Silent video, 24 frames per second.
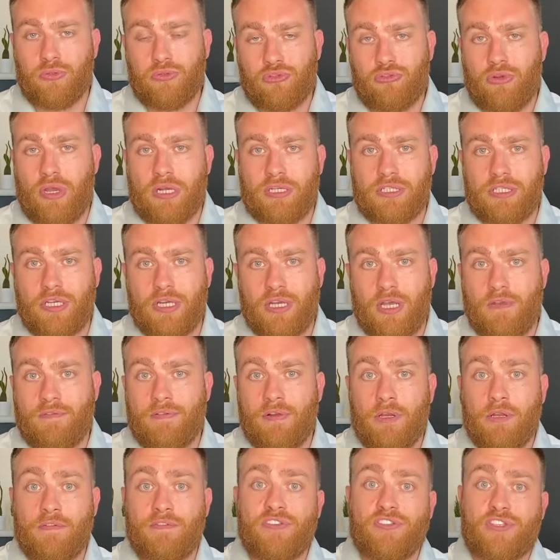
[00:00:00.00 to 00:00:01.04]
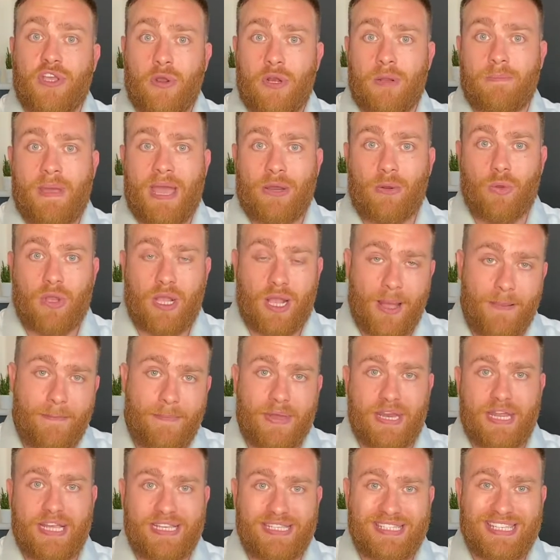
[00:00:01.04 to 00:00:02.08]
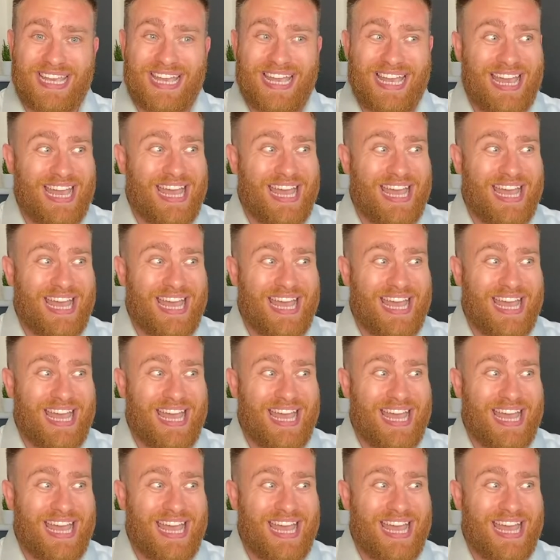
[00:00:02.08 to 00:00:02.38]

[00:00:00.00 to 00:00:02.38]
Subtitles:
structure of a lot of solar panel companies,